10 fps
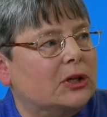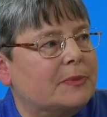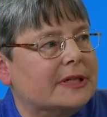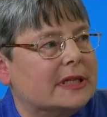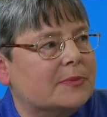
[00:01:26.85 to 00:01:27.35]

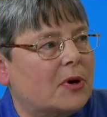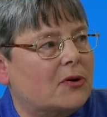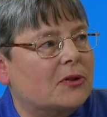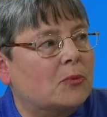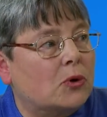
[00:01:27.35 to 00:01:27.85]
lupus is
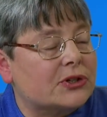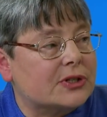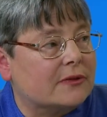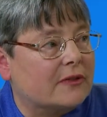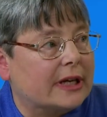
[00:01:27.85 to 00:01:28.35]
both more
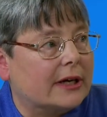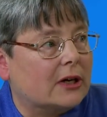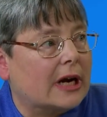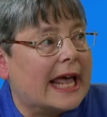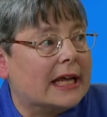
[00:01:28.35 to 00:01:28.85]

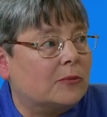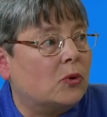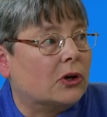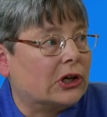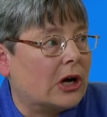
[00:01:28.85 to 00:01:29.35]
severe and
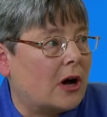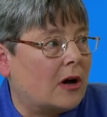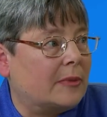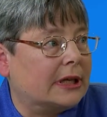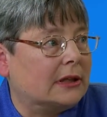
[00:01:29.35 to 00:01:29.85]
more
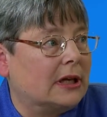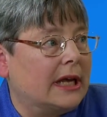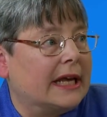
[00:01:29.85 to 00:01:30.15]
common